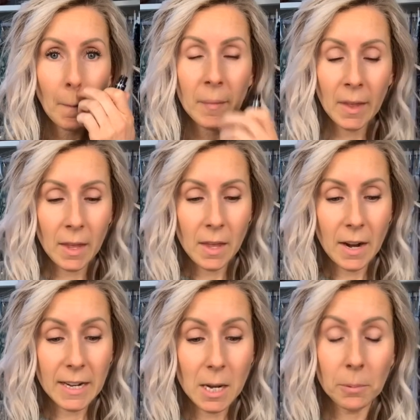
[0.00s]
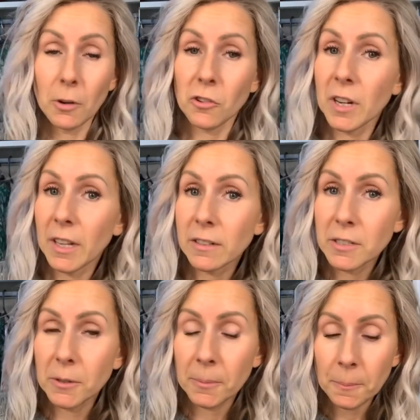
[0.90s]
I keep lotion in there too,
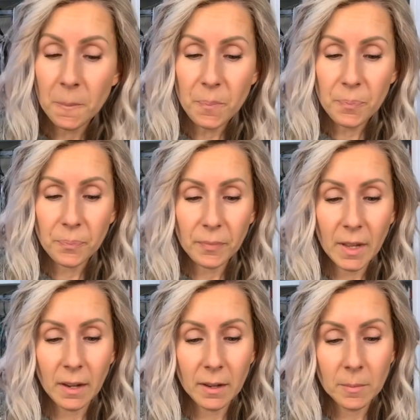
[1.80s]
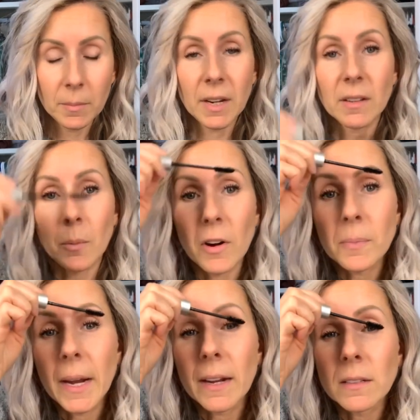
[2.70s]
because I wash my
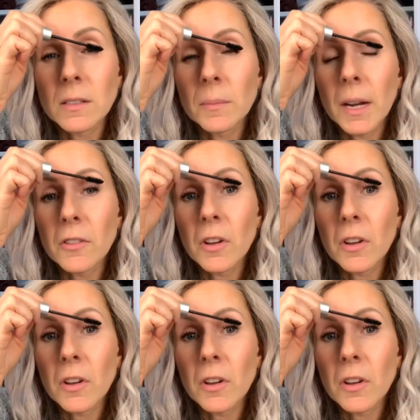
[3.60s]
hands so much.